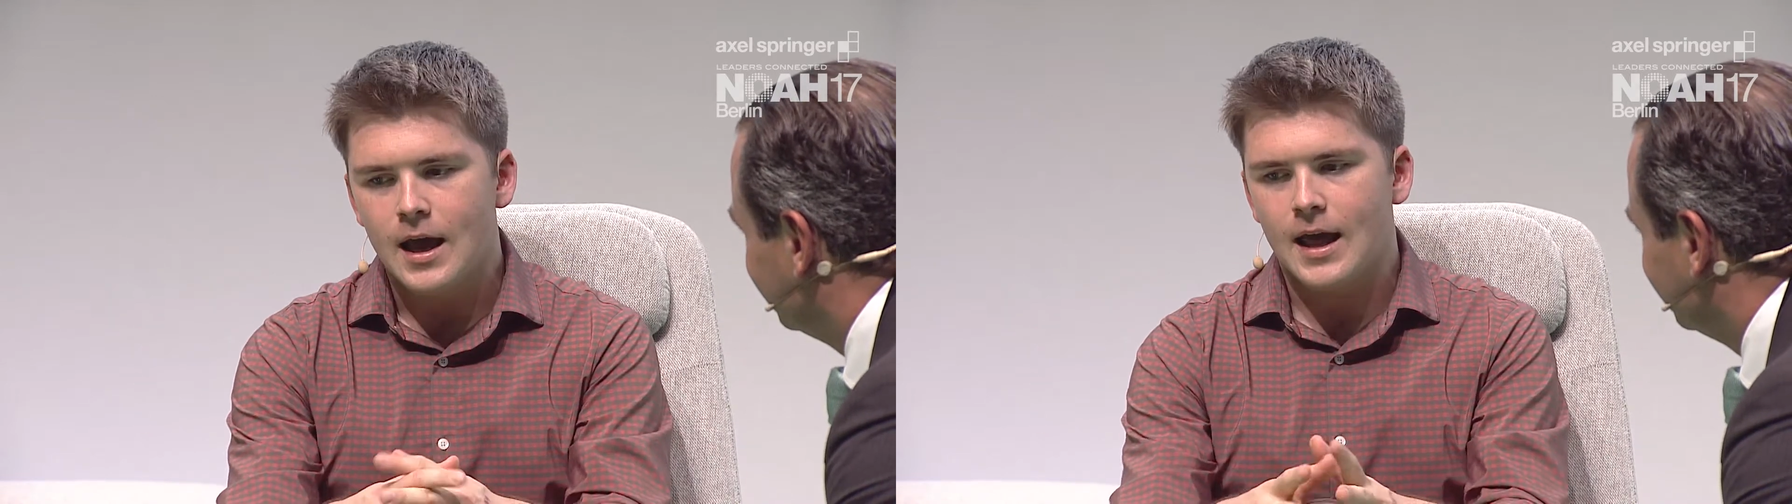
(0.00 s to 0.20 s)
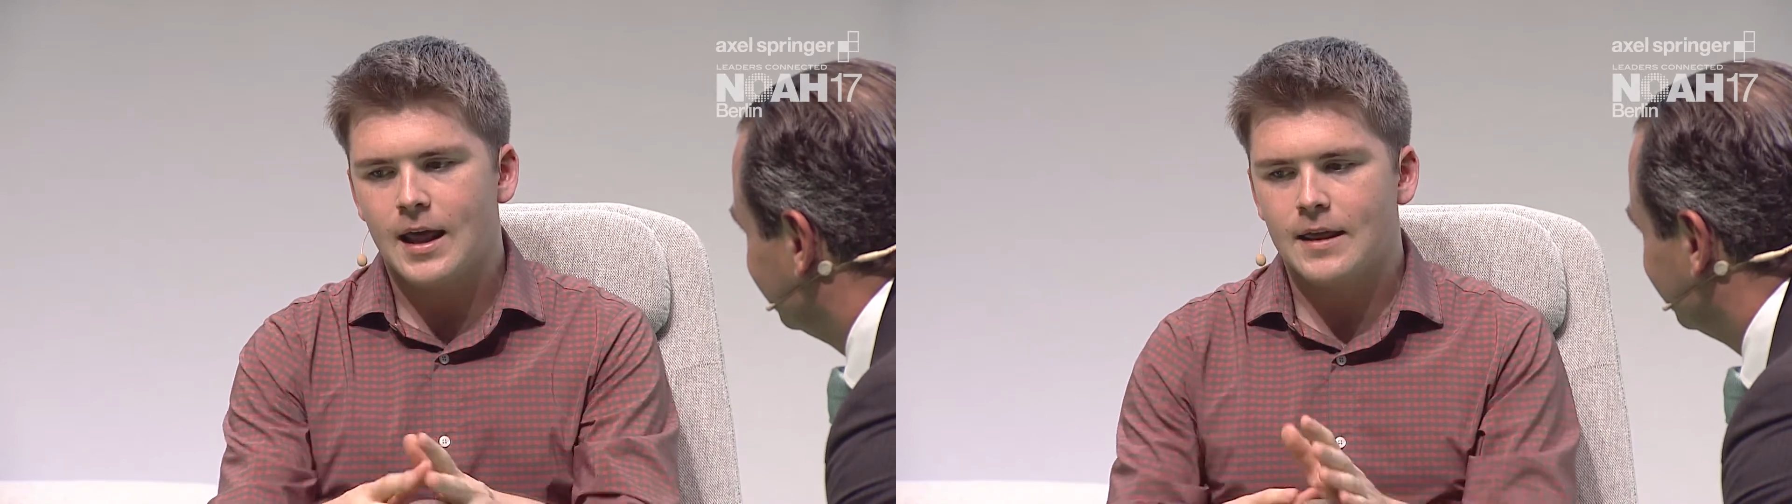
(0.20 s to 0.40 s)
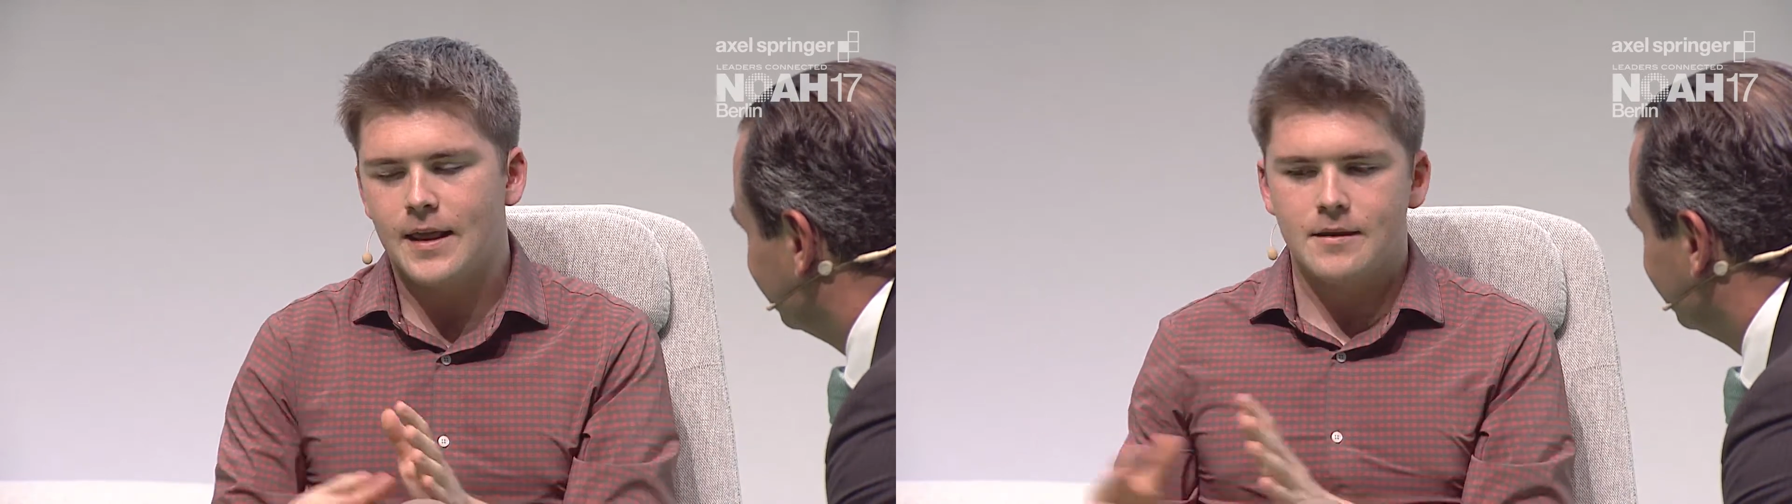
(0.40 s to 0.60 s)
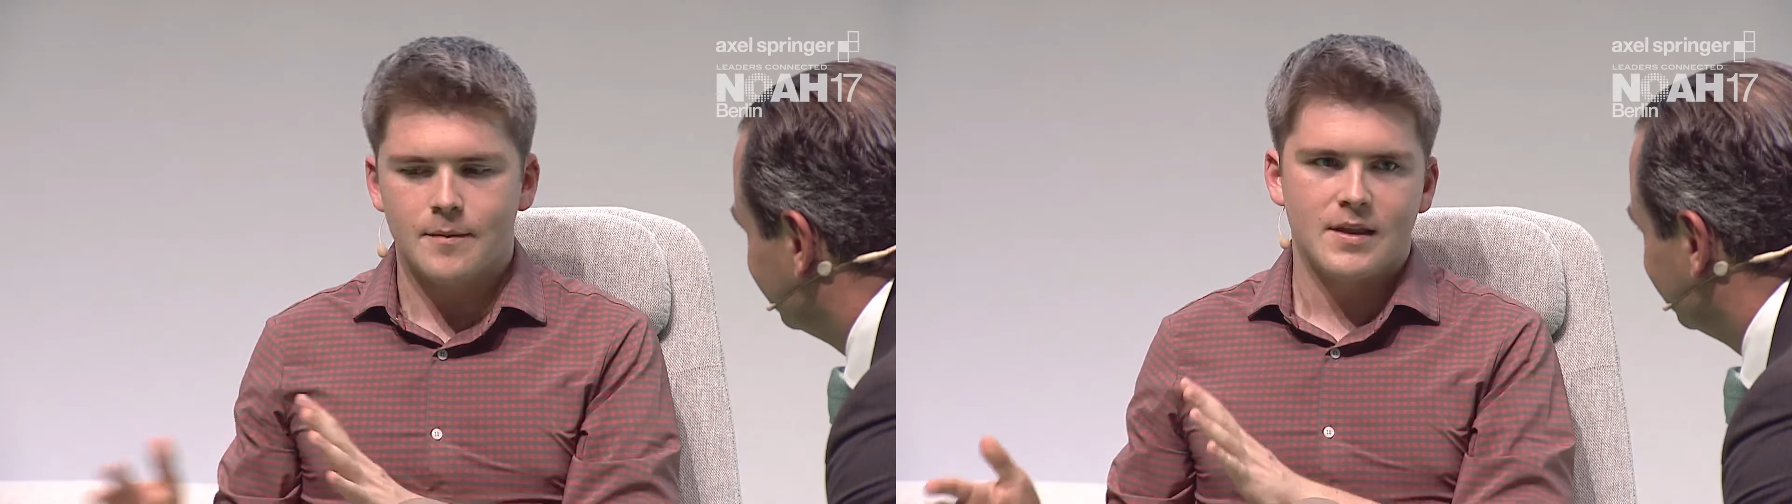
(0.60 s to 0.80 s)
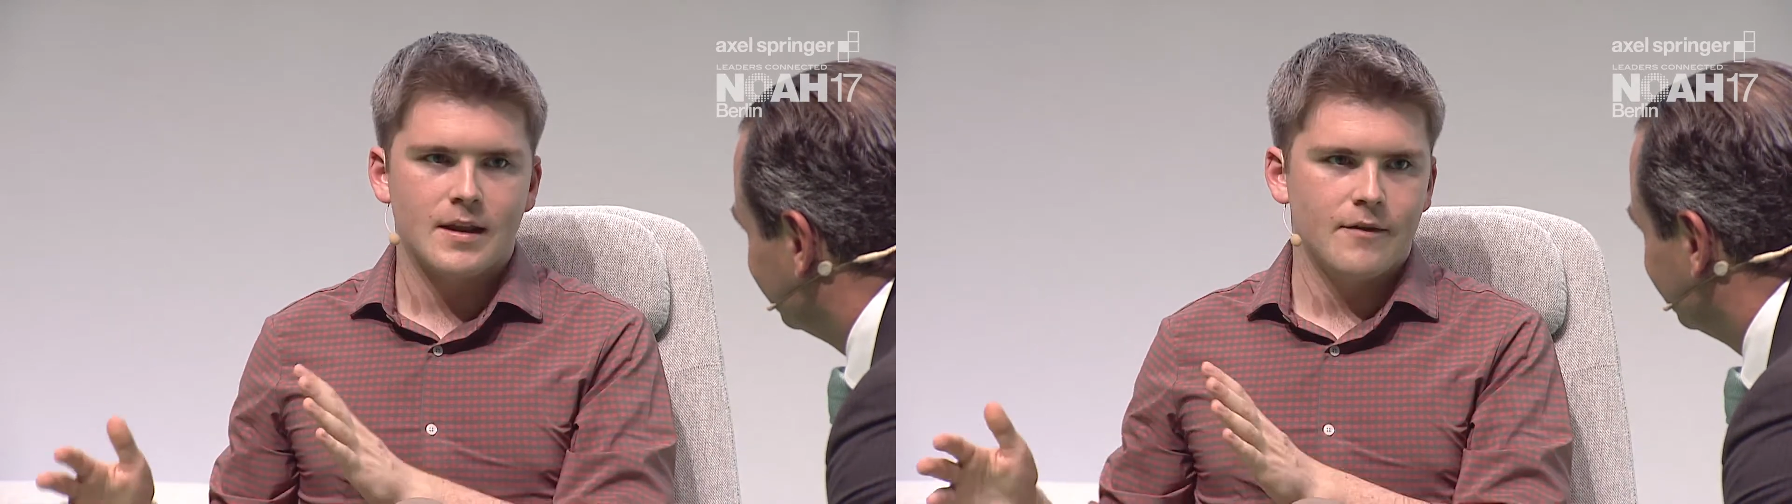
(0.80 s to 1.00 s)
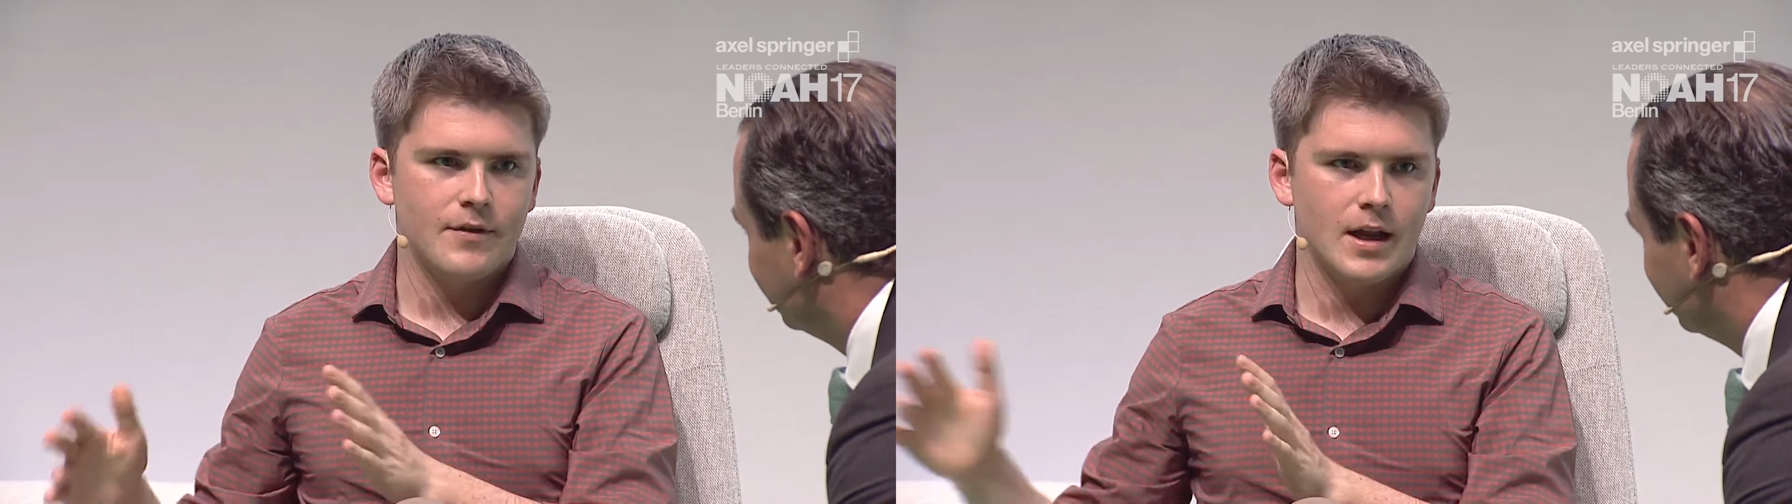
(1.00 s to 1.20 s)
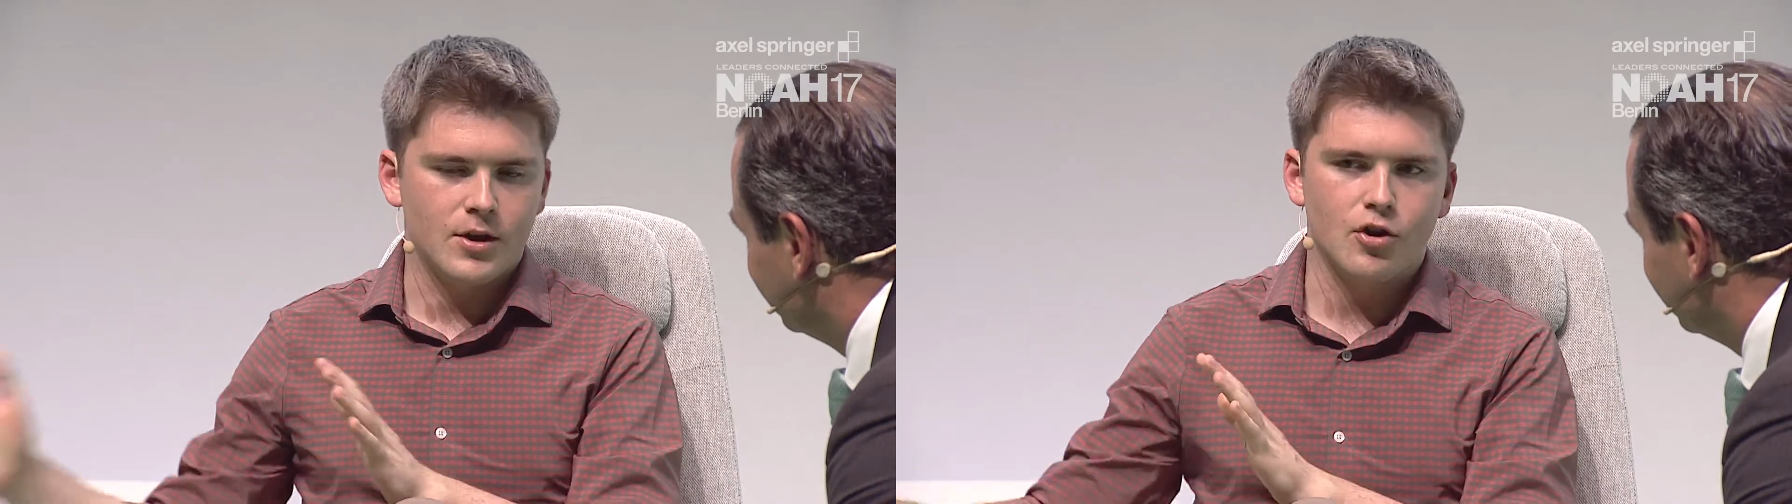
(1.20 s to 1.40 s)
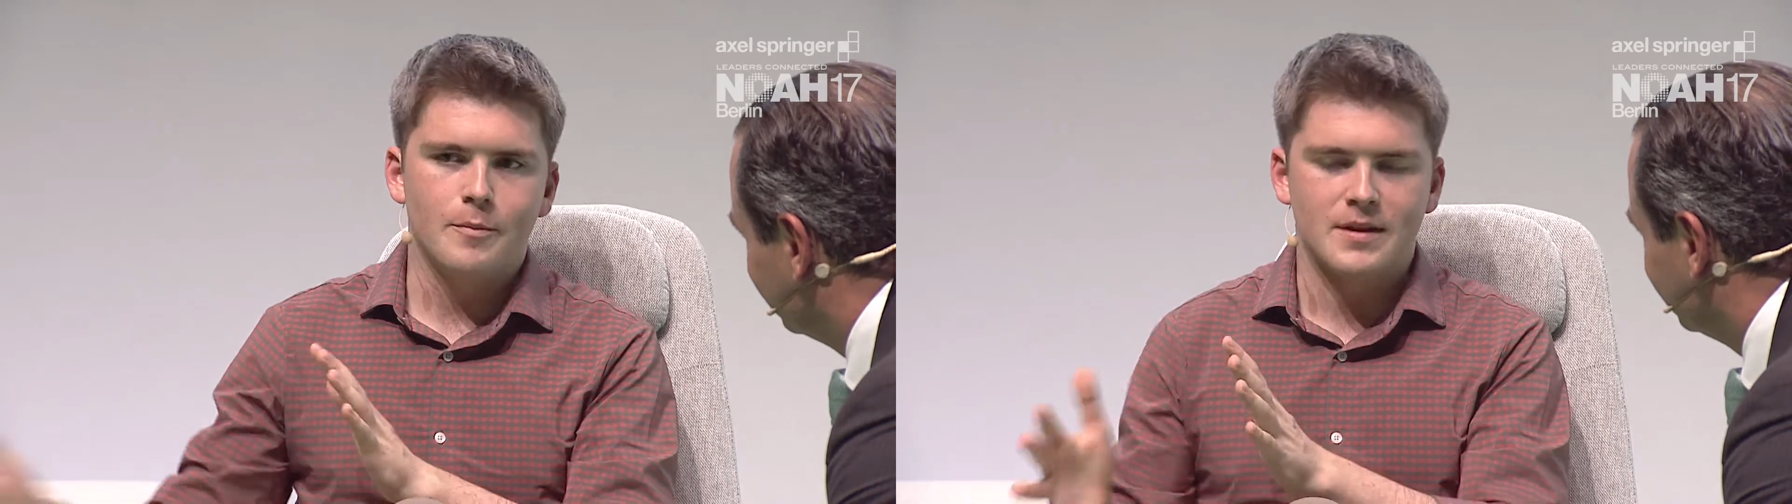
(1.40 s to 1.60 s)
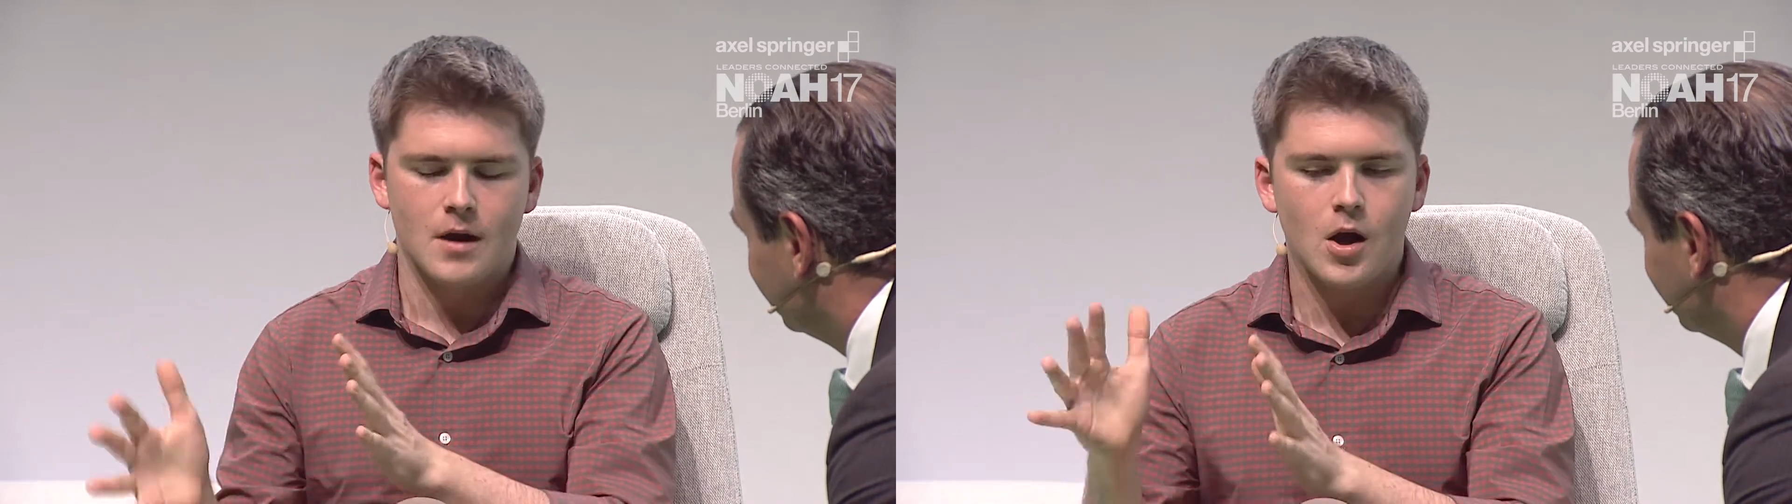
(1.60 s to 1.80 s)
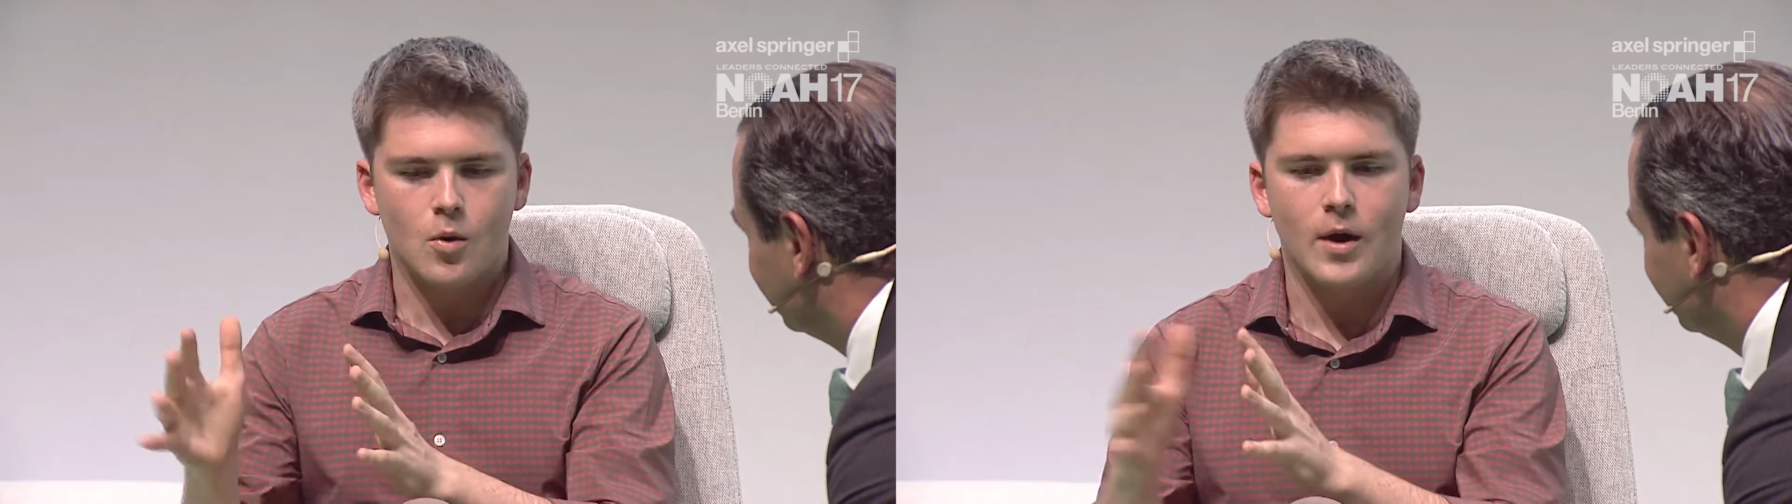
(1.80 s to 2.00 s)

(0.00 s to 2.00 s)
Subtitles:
and that's something that I feel like Europe is not